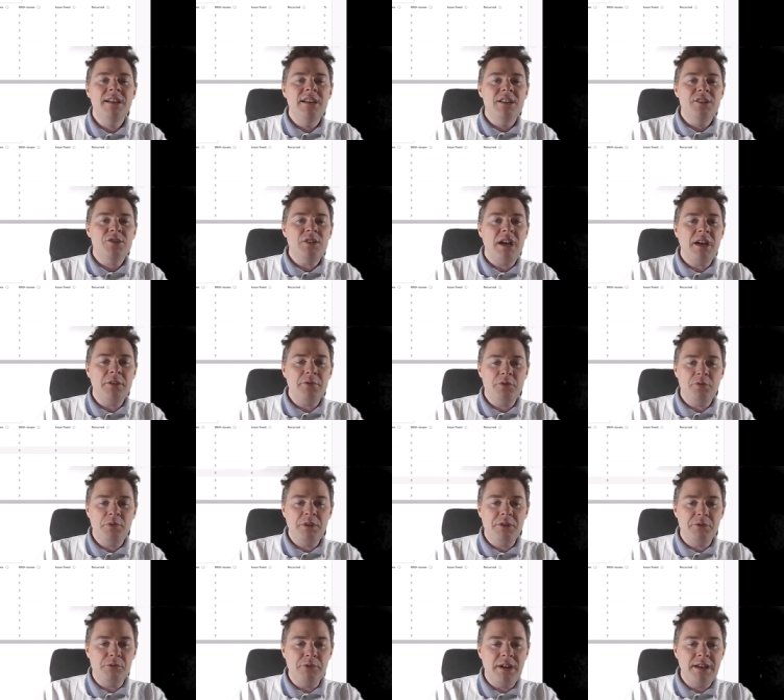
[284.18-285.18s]
So how do
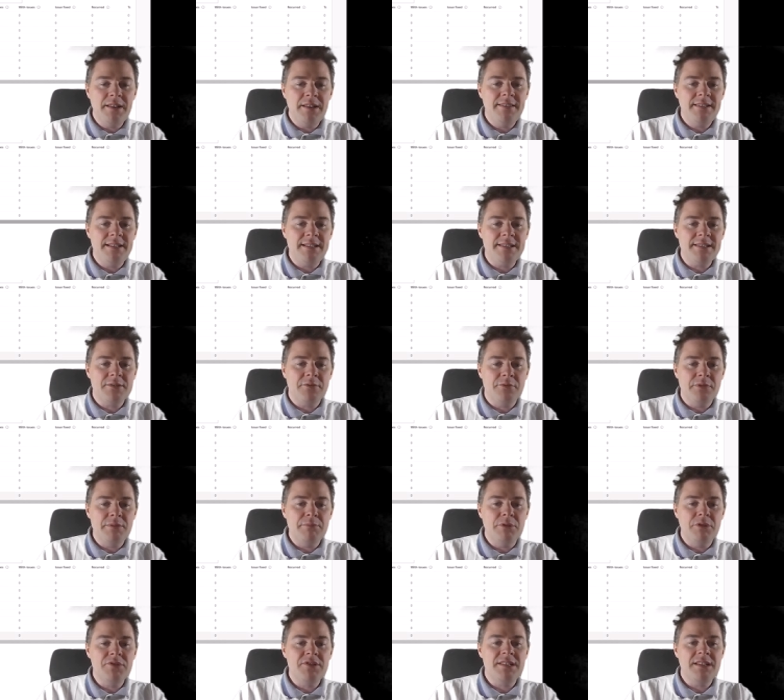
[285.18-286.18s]
we run this
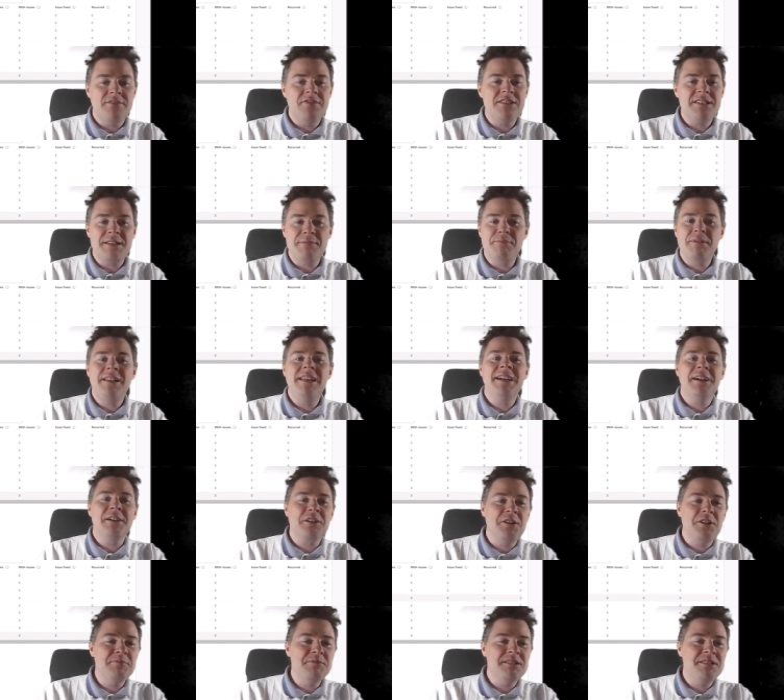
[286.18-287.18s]
remove seven zip? And here
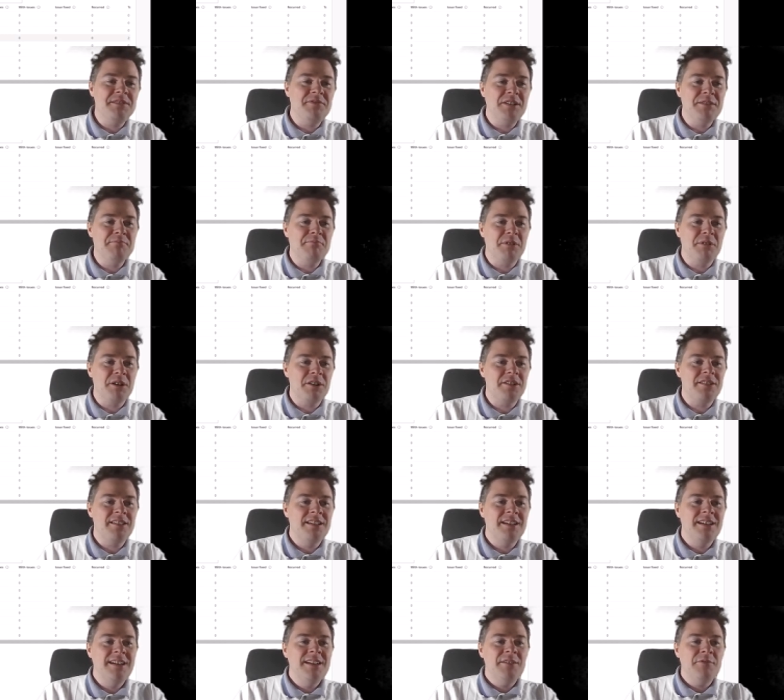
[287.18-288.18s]
comes the fun part.
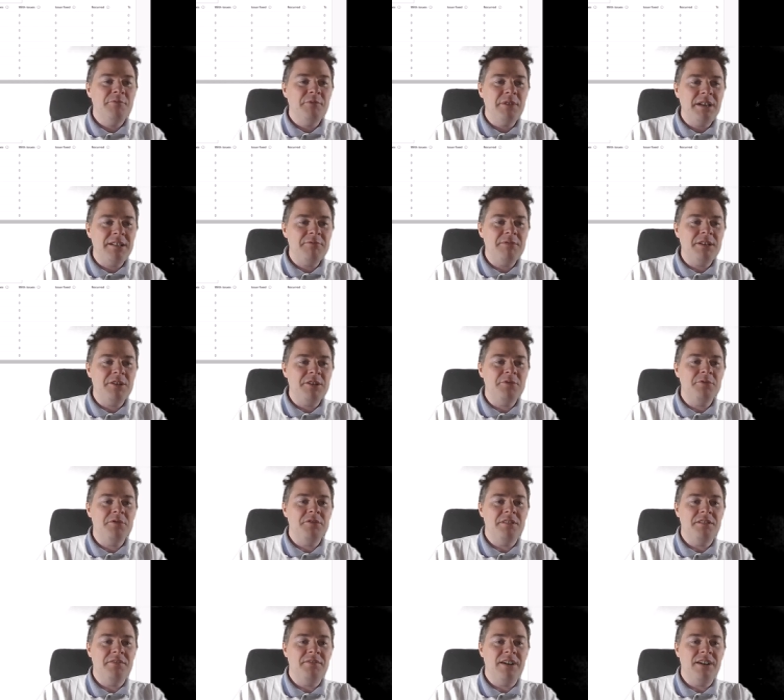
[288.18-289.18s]
Well, we go
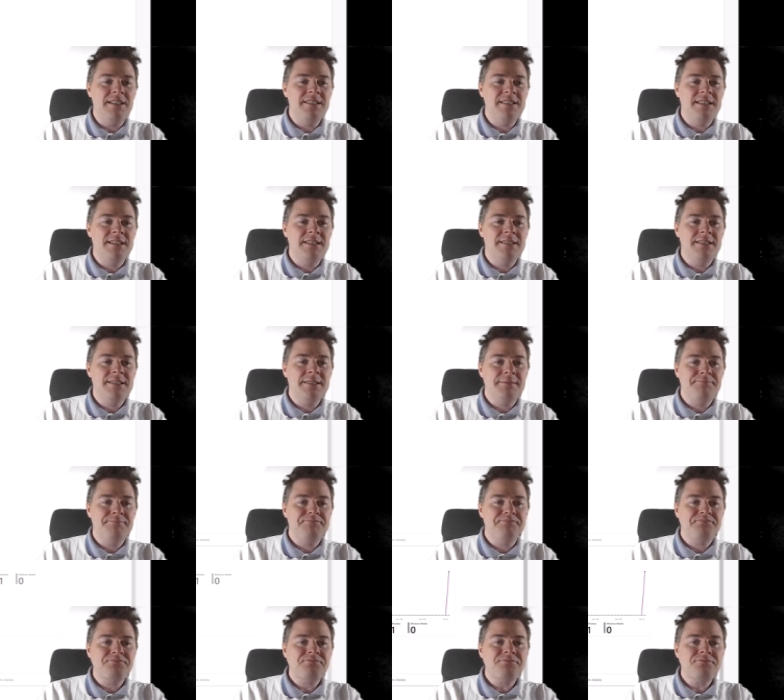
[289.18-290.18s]
to devices,
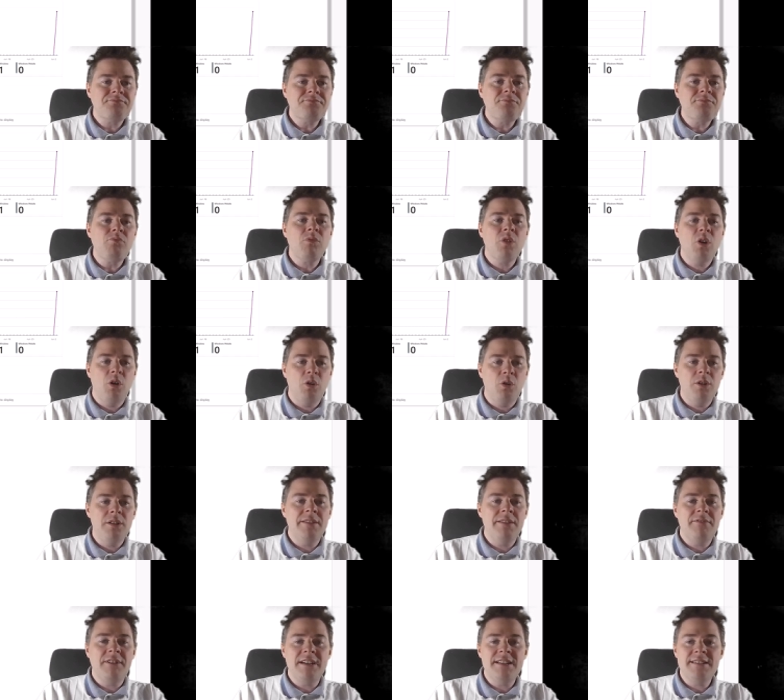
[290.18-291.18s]
all
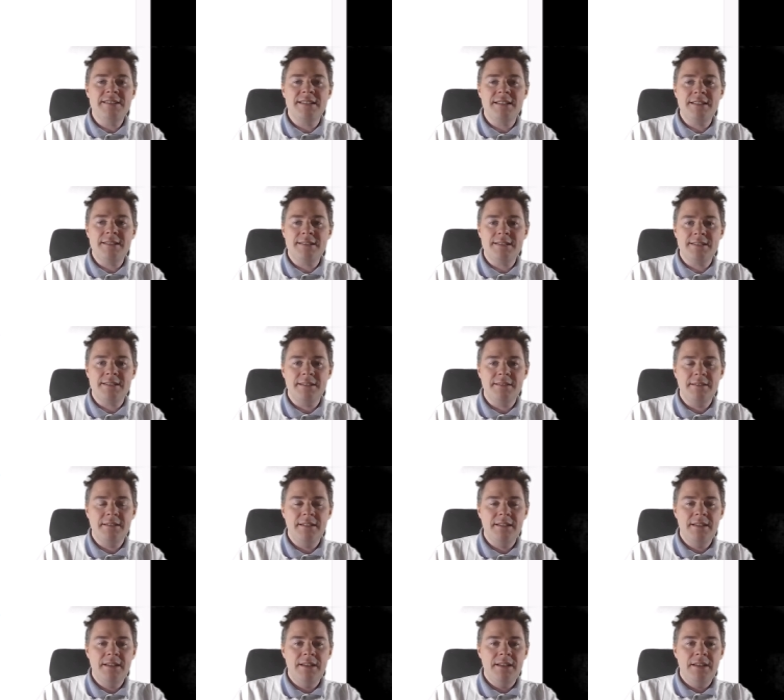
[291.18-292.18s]
devices.
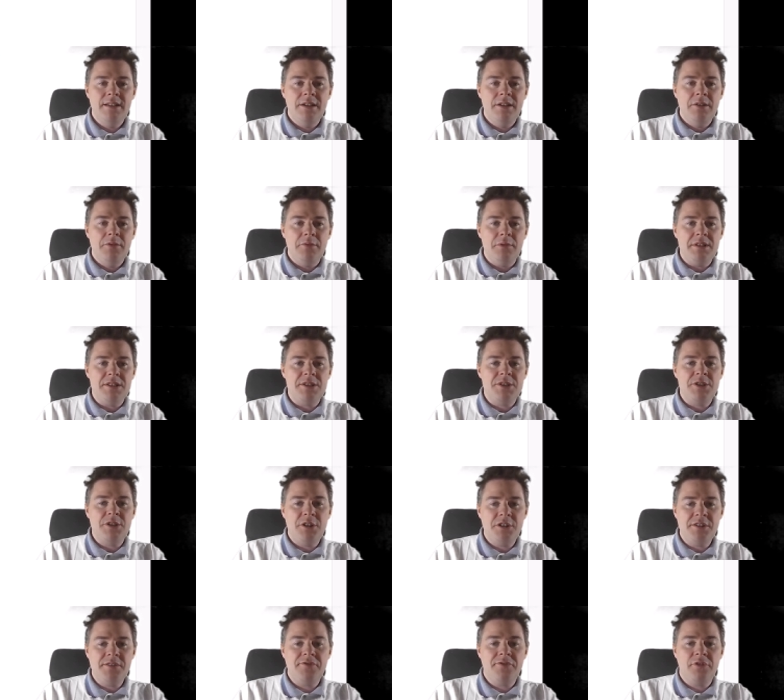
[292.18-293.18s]
We
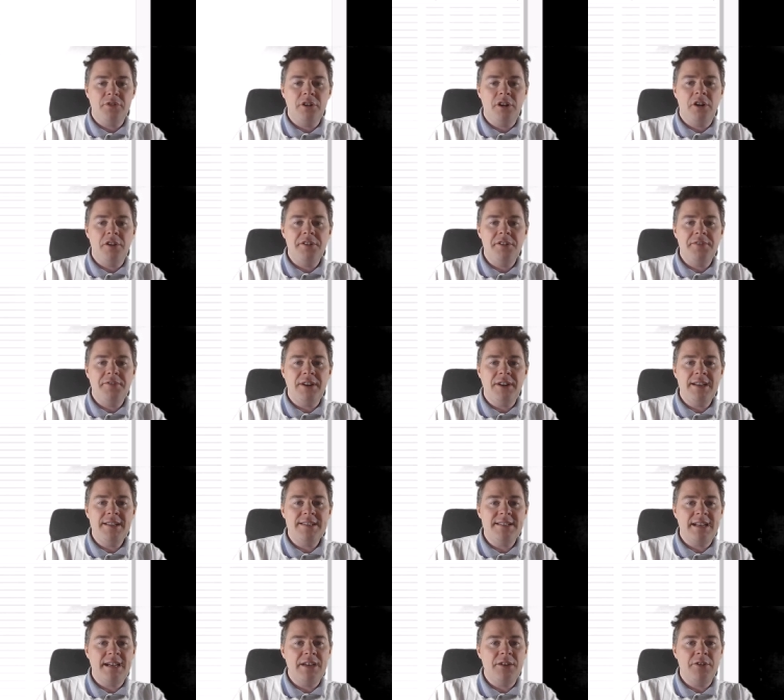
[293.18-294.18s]
search for our
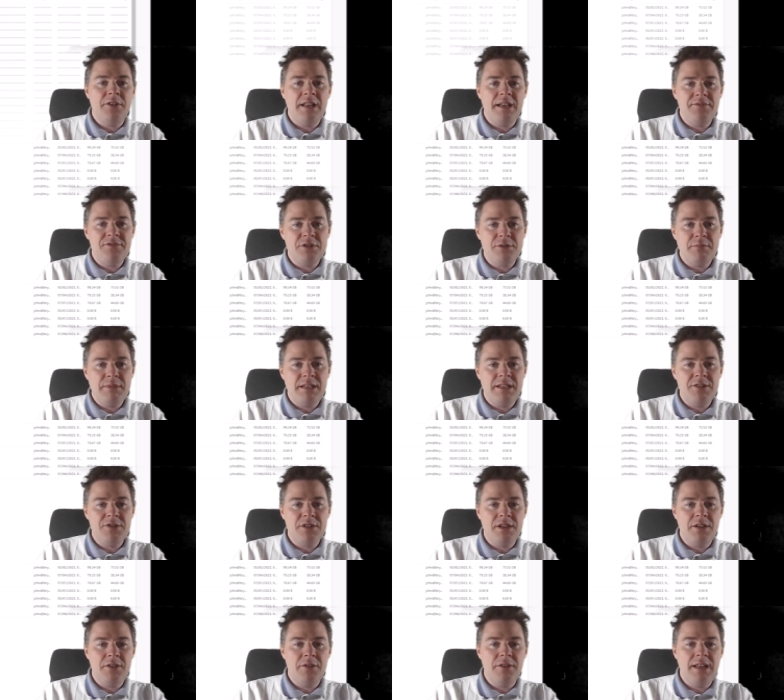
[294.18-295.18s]
device. I don't have so many,
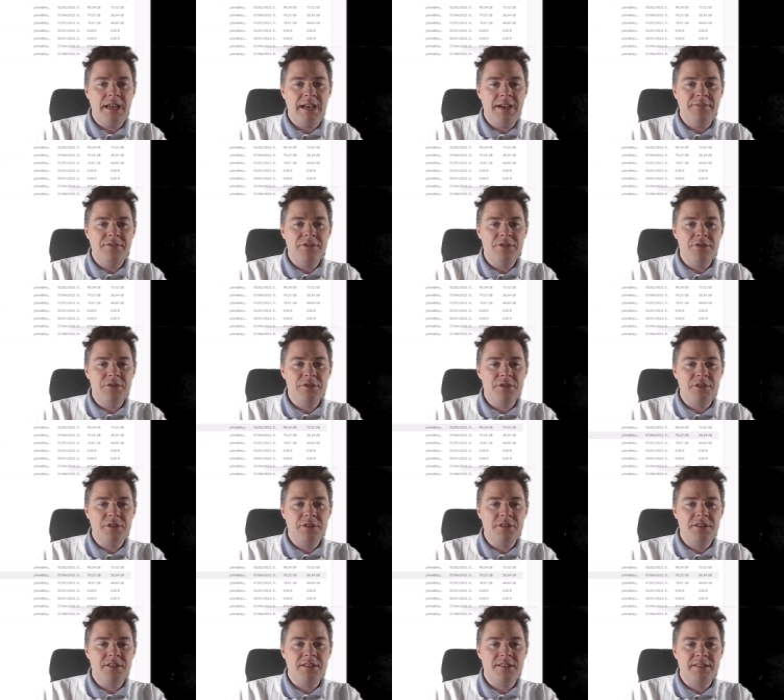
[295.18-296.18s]
so I don't have to
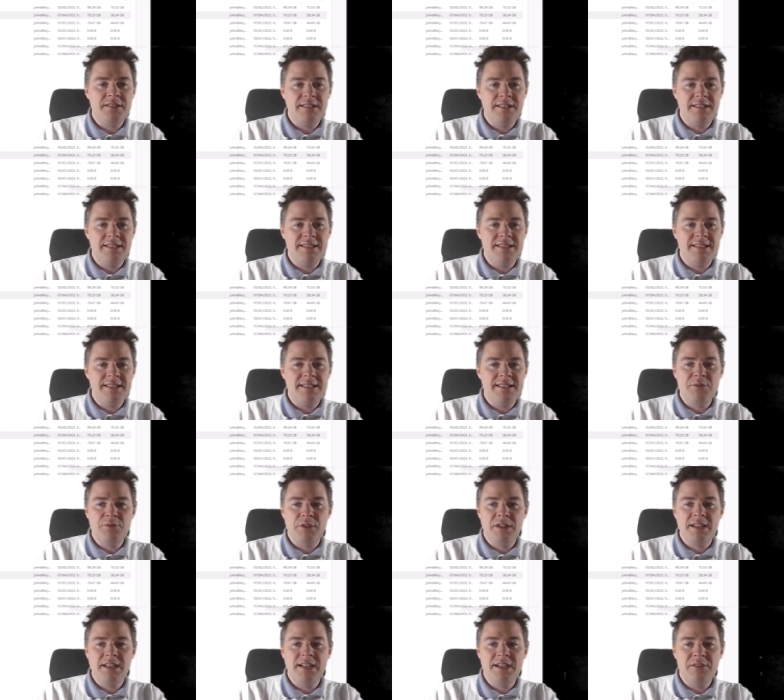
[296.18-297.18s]
search. It's this
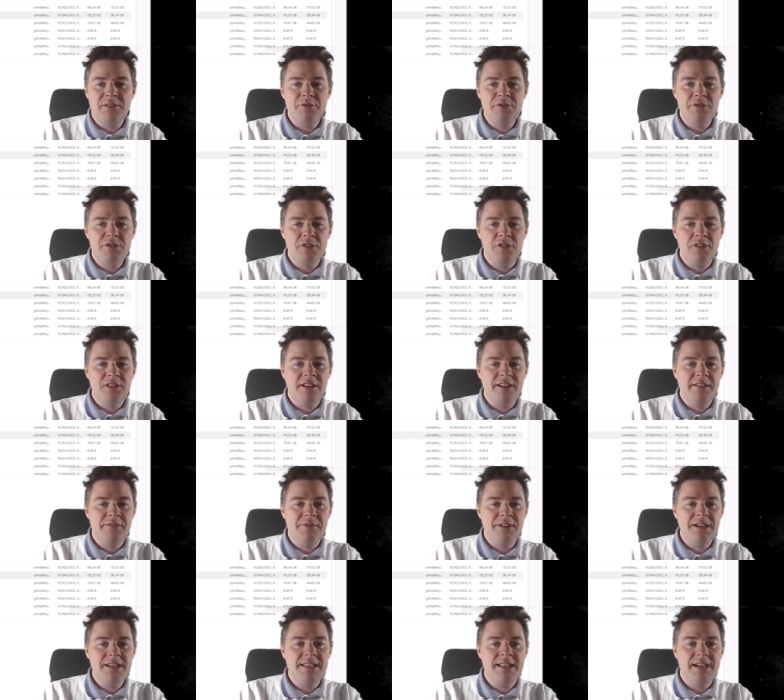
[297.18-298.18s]
one here who's online
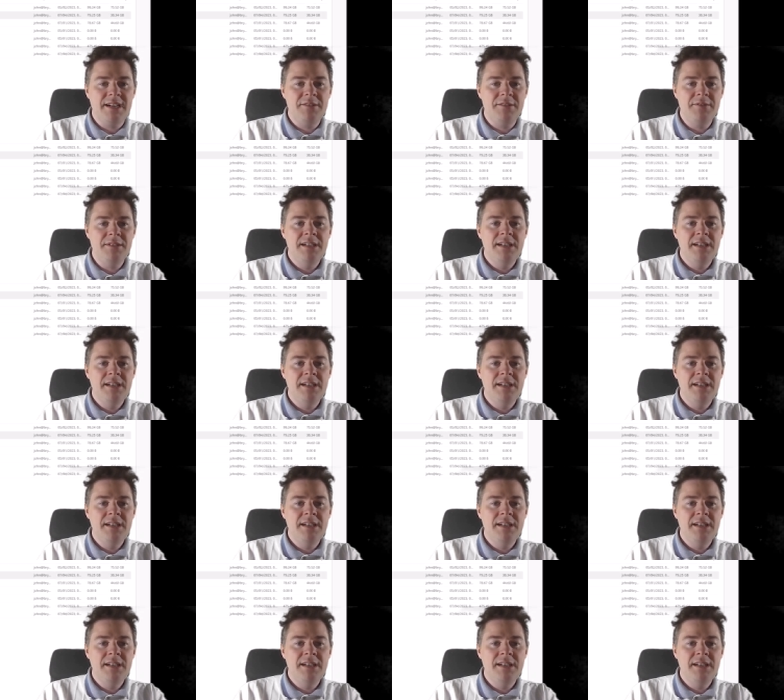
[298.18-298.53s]
right now.